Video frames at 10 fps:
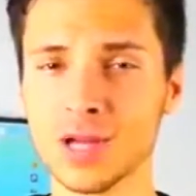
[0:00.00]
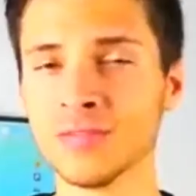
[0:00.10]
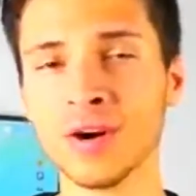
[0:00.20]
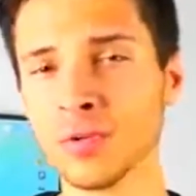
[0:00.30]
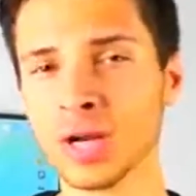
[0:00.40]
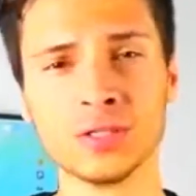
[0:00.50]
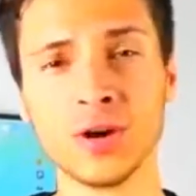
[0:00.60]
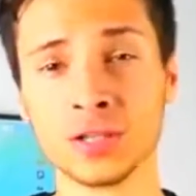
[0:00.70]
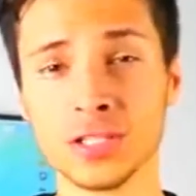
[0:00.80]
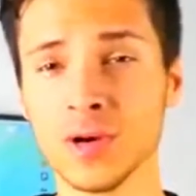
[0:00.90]
Now I've already
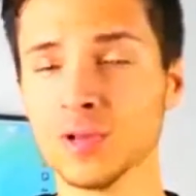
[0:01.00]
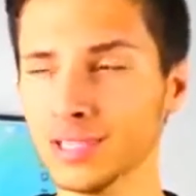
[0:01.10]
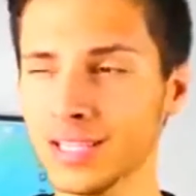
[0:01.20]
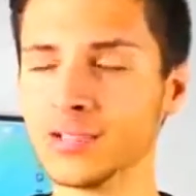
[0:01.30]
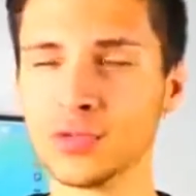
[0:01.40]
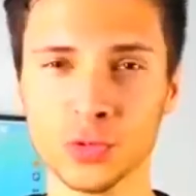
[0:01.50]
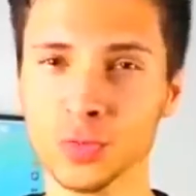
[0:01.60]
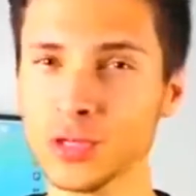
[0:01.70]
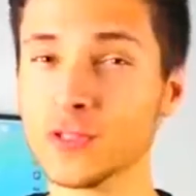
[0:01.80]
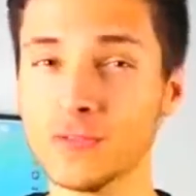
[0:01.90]
talked about leaks,
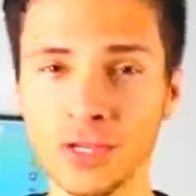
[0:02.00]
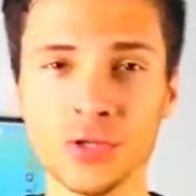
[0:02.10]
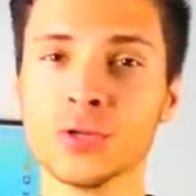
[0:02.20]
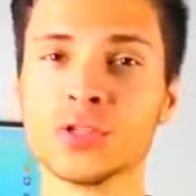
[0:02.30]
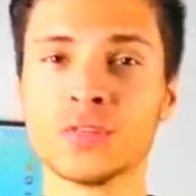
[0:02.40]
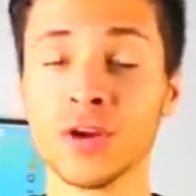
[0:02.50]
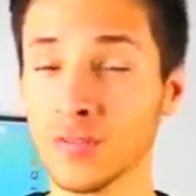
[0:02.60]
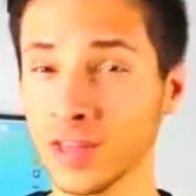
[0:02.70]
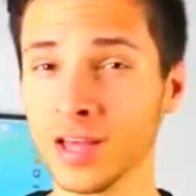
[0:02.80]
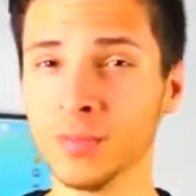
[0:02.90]
rumors, features, I've
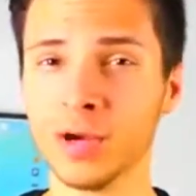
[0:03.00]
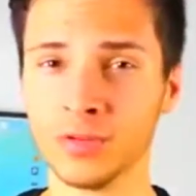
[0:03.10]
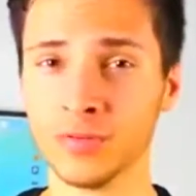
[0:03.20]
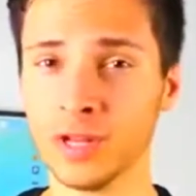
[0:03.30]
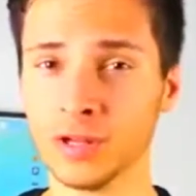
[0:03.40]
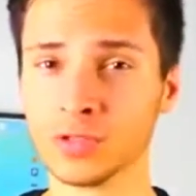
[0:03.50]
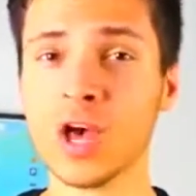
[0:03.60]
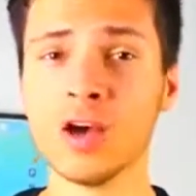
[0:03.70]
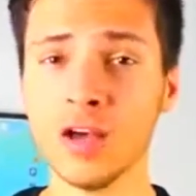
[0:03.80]
covered that in my other videos.